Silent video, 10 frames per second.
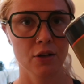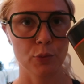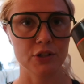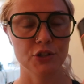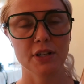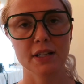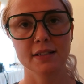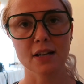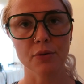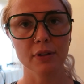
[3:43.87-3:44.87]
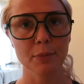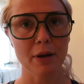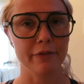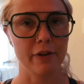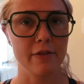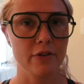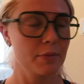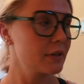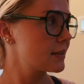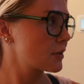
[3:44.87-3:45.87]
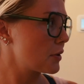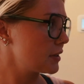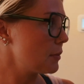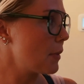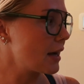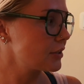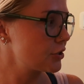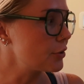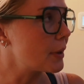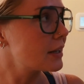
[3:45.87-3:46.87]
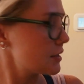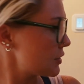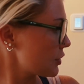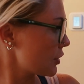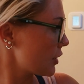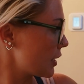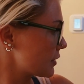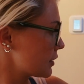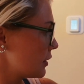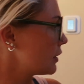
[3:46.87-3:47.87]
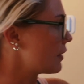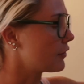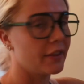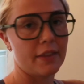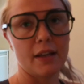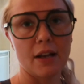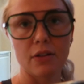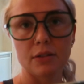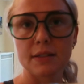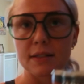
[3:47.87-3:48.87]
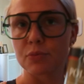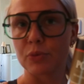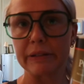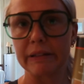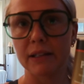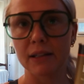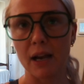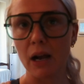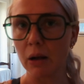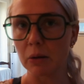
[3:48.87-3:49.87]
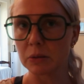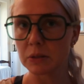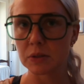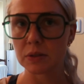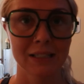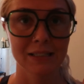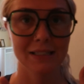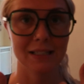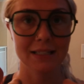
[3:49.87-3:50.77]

which it's not really my favorite, but it's going to match the banister and everything else really in the house. Let's get